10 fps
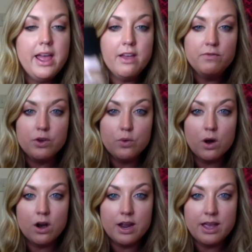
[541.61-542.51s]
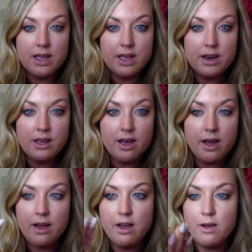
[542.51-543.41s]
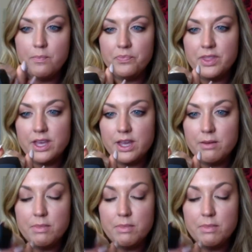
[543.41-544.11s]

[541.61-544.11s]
If you are in the